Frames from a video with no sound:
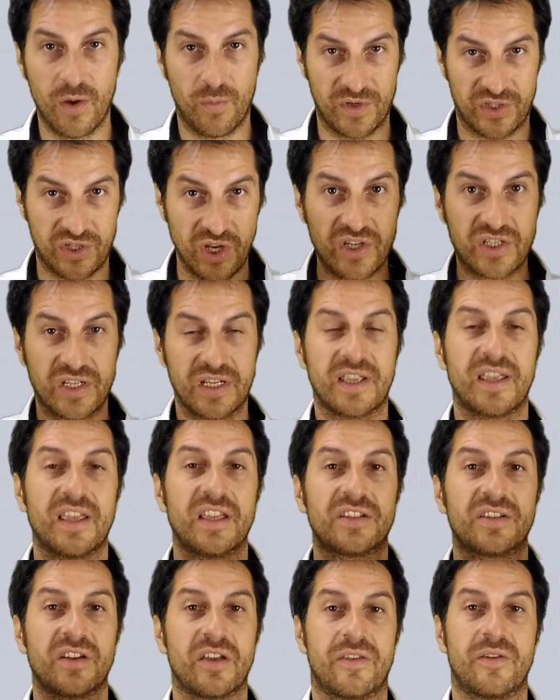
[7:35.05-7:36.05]
We're judging
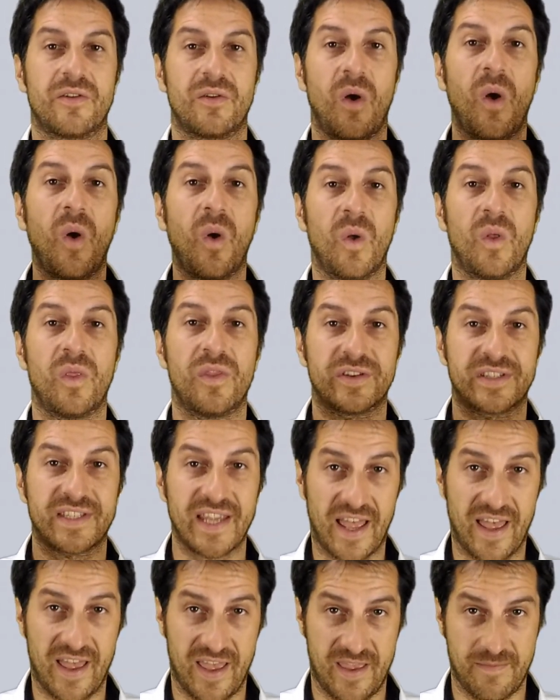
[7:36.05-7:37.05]
each other all the
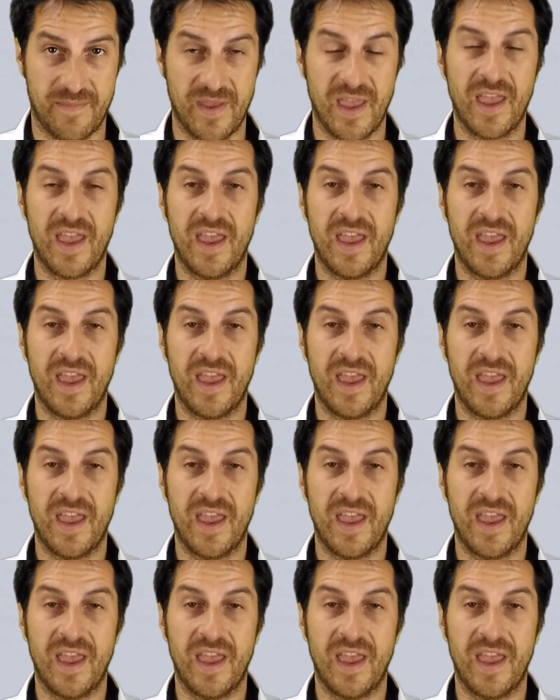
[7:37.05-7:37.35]
time.